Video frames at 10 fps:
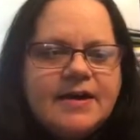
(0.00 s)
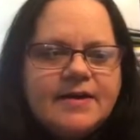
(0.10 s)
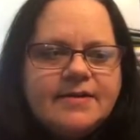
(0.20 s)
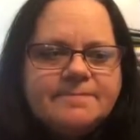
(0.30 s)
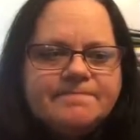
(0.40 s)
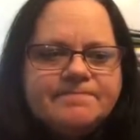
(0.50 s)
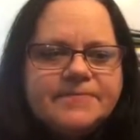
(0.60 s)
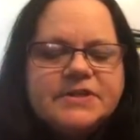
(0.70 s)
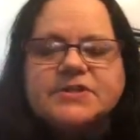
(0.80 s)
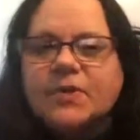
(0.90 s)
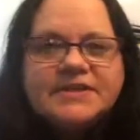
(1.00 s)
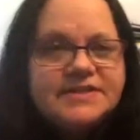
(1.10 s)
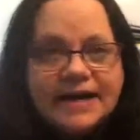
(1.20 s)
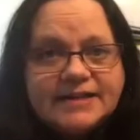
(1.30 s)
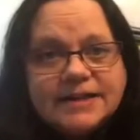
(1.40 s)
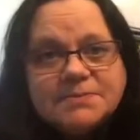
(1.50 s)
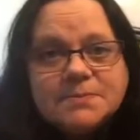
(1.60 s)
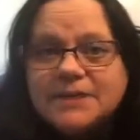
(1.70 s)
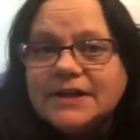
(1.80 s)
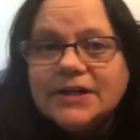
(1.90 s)
So I signed up
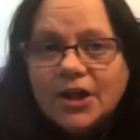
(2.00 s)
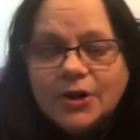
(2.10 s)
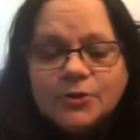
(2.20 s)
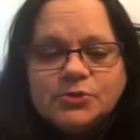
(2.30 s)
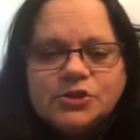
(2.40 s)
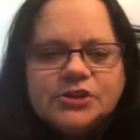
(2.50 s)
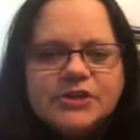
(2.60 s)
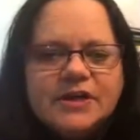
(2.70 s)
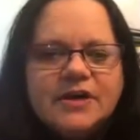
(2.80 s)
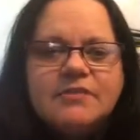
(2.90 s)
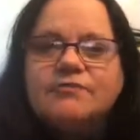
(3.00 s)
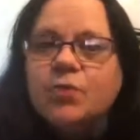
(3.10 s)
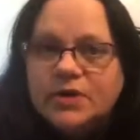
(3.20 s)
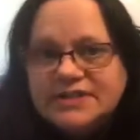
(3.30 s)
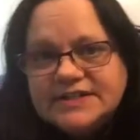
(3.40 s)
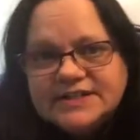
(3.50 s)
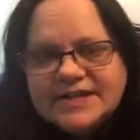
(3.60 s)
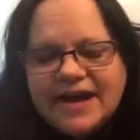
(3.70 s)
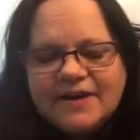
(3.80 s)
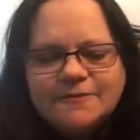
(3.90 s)
to be a coach for a
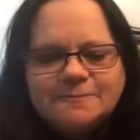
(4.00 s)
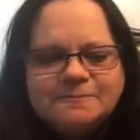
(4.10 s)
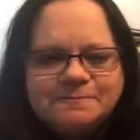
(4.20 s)
discount,